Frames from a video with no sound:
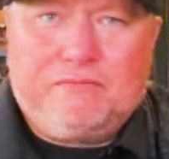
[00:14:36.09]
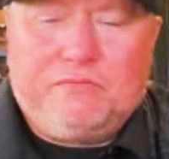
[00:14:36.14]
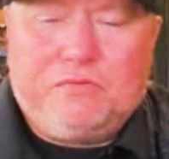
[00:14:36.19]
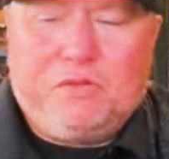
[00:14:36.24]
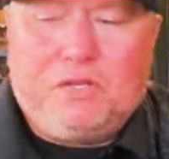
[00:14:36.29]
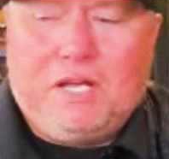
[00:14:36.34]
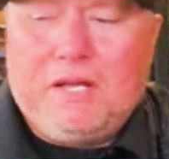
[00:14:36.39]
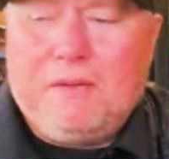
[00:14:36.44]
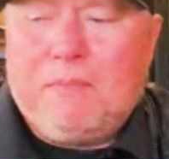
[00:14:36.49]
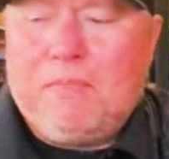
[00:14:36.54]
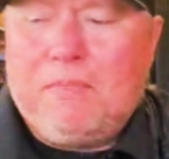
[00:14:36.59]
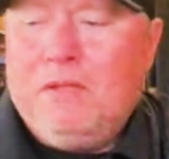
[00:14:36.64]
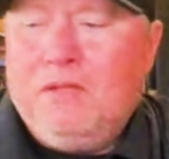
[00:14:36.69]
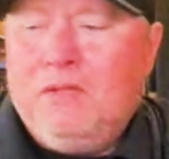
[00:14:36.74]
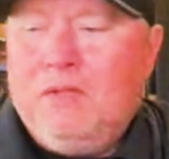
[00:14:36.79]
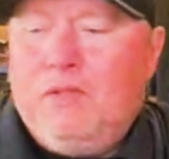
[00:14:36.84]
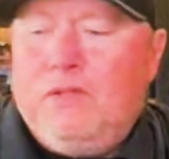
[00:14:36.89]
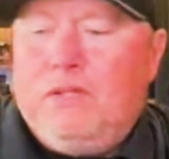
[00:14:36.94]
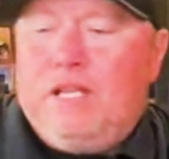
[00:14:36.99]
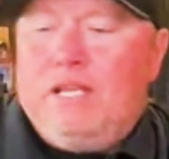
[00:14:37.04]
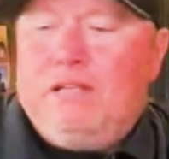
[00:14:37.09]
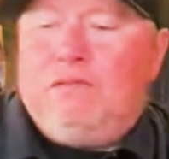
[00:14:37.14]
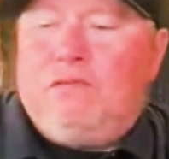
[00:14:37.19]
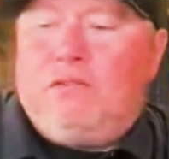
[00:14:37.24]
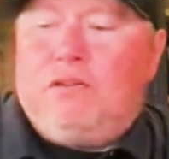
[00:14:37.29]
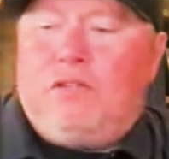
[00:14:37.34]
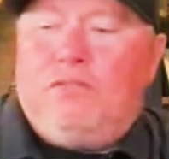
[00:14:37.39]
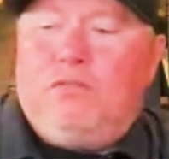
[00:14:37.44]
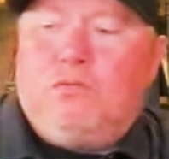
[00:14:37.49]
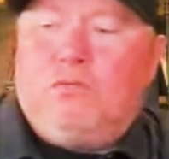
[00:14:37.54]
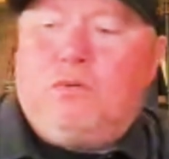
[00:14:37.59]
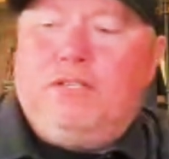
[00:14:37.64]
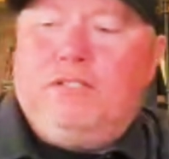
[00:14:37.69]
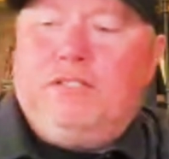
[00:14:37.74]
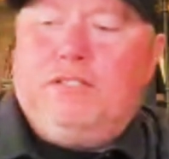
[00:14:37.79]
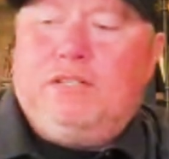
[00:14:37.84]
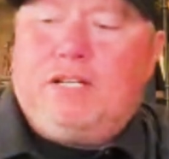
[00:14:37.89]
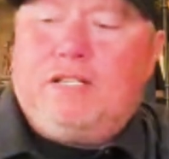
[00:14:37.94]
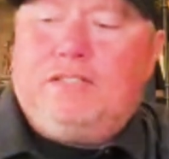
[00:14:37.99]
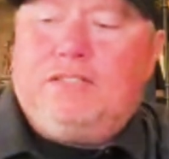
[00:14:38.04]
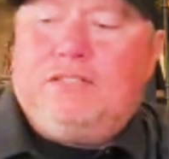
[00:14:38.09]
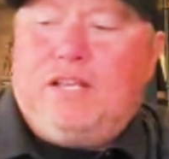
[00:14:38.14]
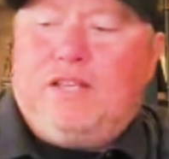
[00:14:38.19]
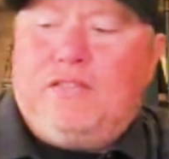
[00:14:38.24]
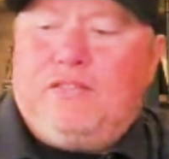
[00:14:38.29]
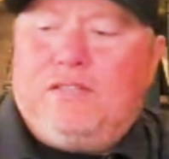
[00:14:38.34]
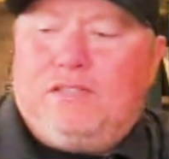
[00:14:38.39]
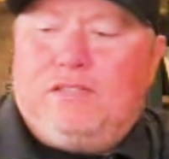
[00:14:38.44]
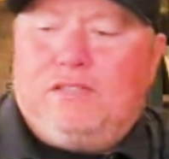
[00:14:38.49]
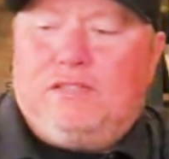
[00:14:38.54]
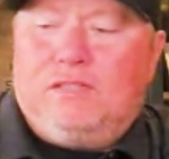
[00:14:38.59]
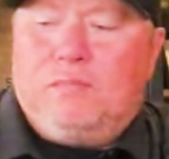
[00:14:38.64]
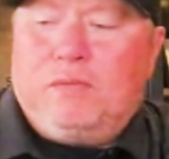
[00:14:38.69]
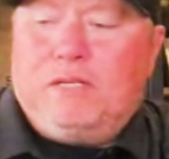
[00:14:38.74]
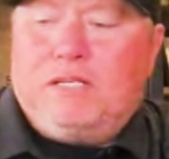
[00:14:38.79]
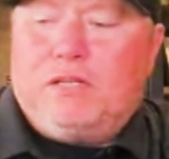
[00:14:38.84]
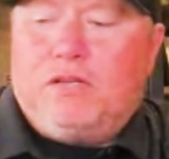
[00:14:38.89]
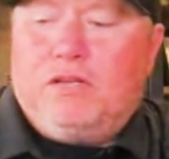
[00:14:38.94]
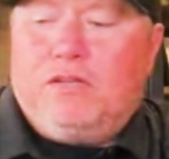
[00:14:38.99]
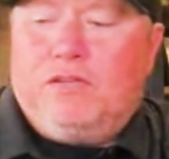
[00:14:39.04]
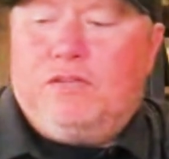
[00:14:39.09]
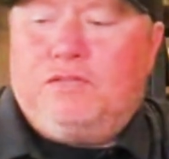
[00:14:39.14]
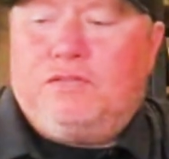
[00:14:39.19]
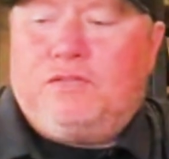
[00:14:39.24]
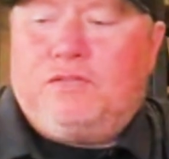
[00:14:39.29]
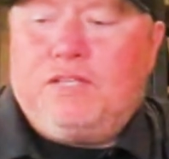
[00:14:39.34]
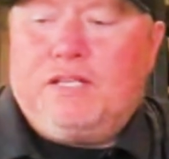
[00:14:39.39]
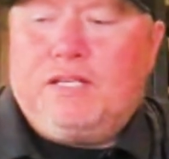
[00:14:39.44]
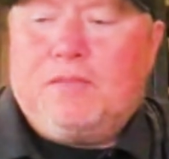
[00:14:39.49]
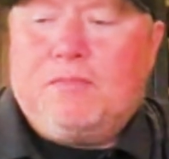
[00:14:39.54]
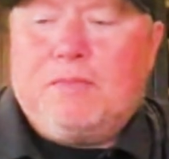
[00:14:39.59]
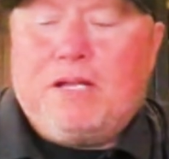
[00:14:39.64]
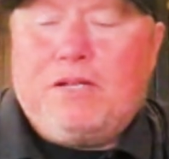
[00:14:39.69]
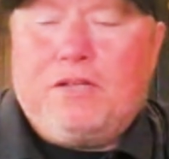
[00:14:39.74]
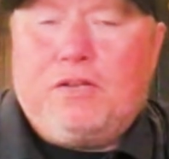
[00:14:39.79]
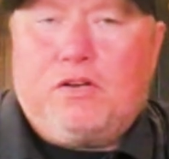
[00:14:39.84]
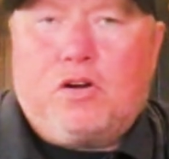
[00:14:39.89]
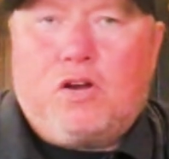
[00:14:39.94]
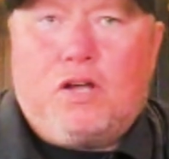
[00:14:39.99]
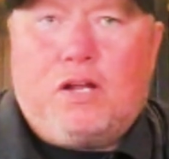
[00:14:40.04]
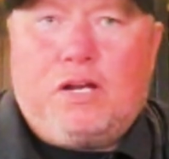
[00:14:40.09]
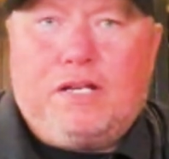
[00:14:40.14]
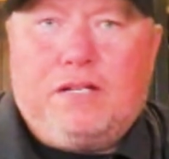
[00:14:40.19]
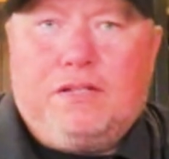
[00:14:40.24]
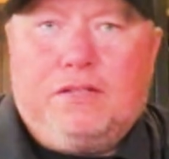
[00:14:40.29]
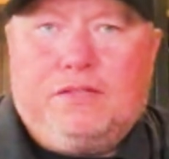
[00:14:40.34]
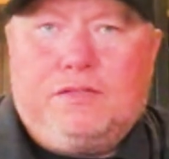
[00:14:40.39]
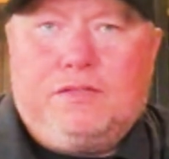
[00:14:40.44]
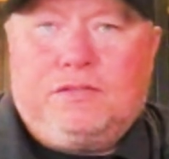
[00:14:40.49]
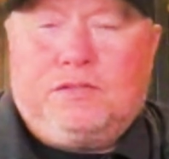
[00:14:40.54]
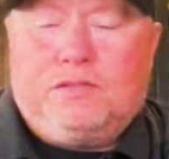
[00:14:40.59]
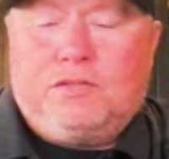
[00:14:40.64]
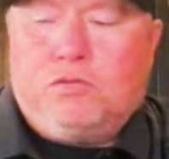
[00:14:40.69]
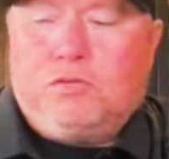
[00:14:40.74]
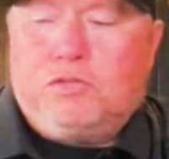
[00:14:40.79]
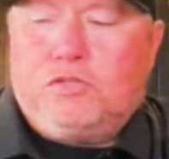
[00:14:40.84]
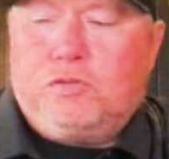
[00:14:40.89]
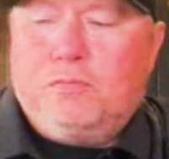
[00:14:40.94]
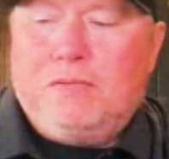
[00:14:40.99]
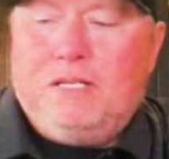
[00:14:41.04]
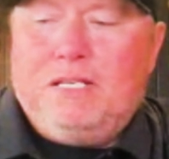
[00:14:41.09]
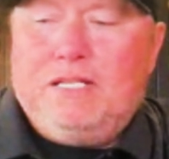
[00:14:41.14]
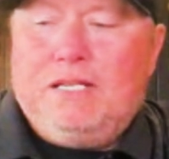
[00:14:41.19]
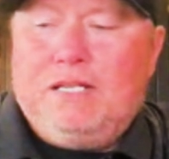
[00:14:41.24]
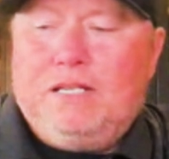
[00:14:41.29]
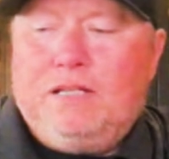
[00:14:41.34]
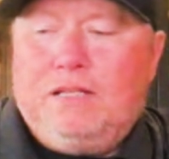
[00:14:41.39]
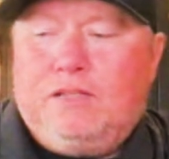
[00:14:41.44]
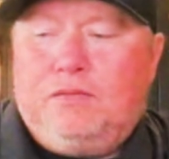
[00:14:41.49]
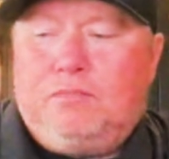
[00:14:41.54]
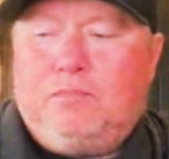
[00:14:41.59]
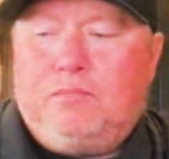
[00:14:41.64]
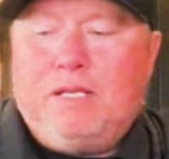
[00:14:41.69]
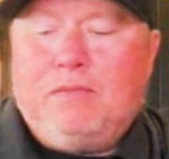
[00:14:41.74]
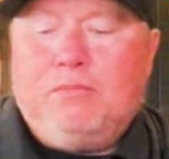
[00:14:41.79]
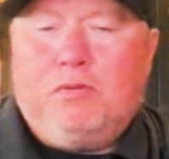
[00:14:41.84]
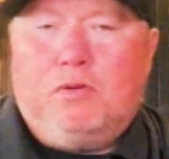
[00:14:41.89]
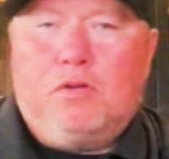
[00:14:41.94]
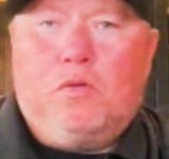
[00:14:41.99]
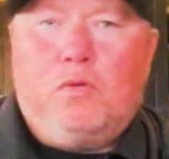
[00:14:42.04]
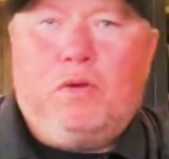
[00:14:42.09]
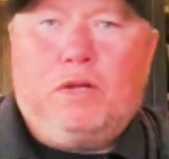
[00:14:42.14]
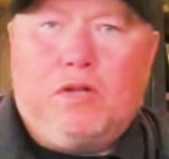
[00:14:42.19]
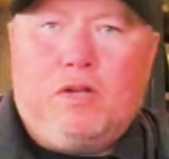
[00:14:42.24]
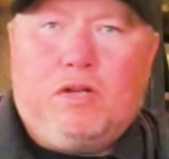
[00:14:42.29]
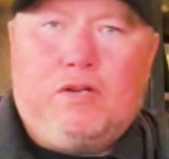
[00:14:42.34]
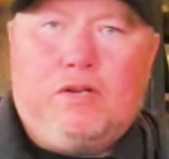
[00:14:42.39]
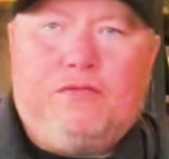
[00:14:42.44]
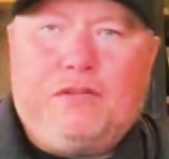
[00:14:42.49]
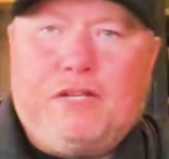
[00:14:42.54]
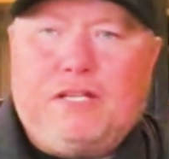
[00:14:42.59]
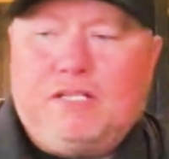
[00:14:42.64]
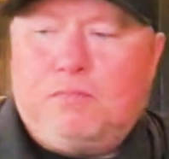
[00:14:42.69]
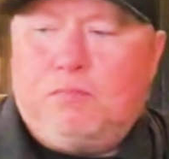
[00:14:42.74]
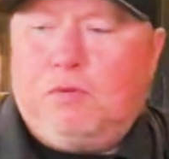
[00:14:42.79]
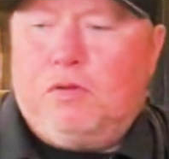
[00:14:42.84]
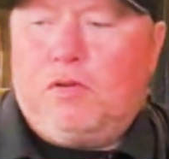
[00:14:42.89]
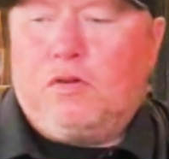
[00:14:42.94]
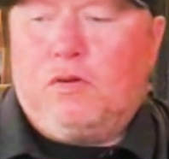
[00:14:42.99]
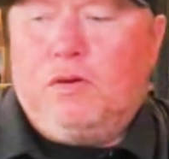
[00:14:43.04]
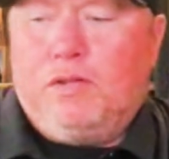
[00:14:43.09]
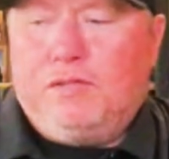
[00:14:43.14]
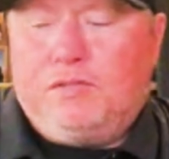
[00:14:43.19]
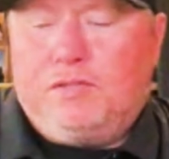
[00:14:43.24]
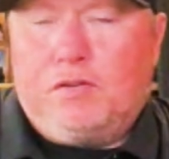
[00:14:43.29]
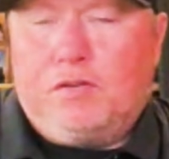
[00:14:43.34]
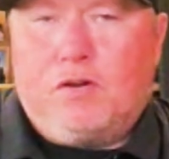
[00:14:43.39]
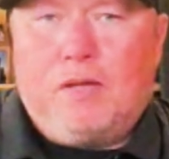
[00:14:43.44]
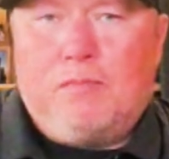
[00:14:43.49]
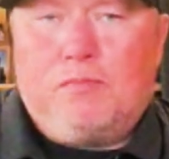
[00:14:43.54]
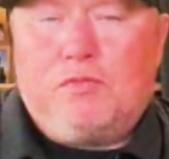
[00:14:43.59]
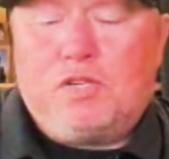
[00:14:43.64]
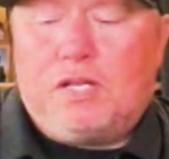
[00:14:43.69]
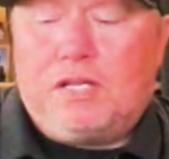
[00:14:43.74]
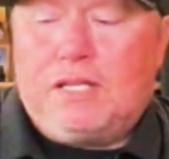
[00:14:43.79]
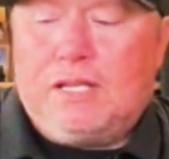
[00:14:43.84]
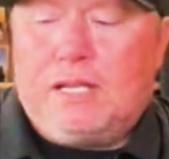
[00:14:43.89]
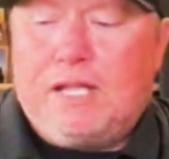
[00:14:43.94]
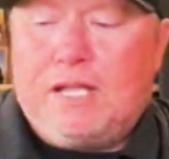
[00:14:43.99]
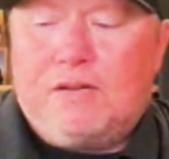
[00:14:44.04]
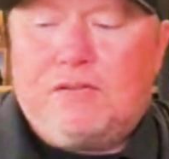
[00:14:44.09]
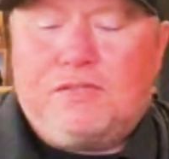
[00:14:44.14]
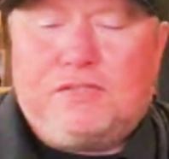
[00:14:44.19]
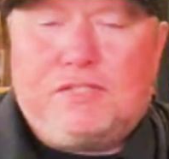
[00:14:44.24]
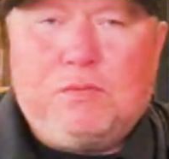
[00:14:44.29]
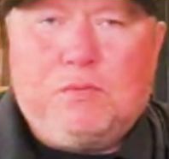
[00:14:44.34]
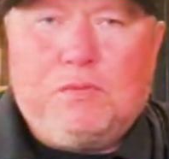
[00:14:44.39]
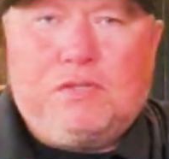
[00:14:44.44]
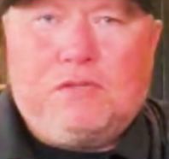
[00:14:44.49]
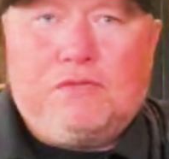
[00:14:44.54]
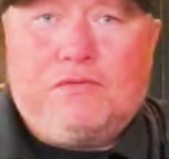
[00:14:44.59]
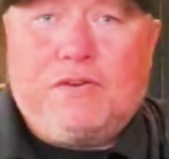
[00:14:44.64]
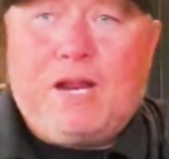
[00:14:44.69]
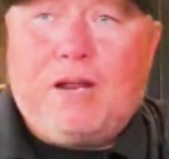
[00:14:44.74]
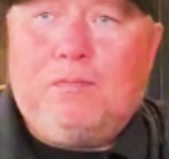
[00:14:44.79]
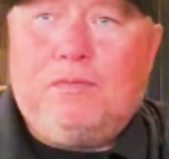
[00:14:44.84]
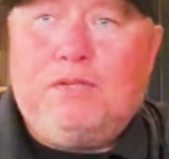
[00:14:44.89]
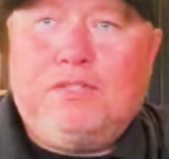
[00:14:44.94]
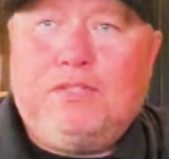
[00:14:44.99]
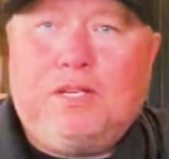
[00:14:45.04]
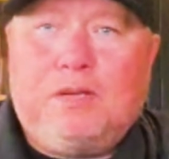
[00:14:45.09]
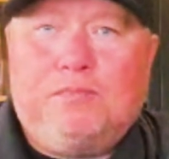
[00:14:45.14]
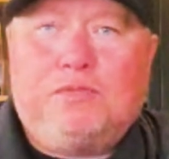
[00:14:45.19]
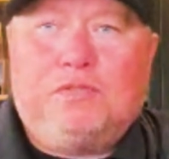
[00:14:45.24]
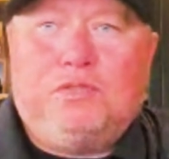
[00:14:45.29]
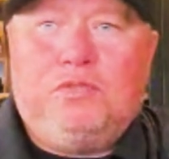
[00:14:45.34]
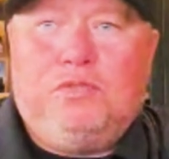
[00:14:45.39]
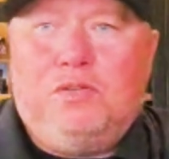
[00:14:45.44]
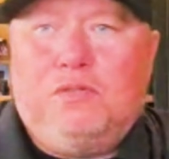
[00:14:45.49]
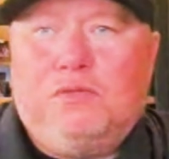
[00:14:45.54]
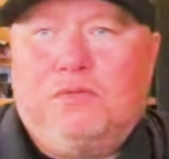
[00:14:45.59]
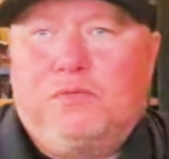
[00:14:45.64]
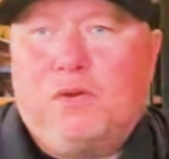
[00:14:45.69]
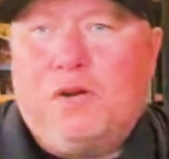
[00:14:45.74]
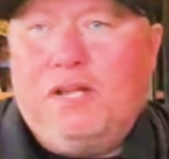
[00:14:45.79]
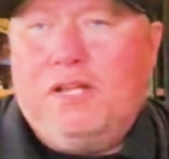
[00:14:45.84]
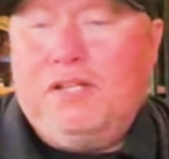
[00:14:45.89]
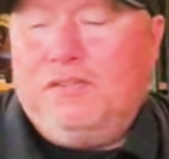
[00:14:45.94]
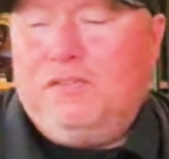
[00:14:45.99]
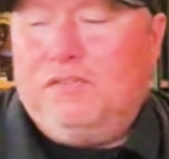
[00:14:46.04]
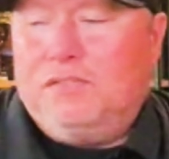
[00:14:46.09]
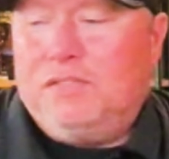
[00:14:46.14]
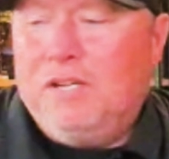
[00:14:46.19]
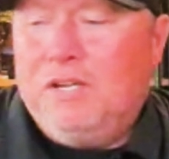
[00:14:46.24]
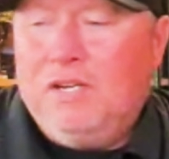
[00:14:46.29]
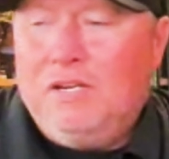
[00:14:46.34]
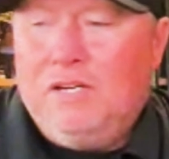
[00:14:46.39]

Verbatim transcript: Okay. Mm-hmm. And and the reason I say this is because think about your audience. Social media is people going onto Facebook or Instagram checking out to see what their family's up to, their friends.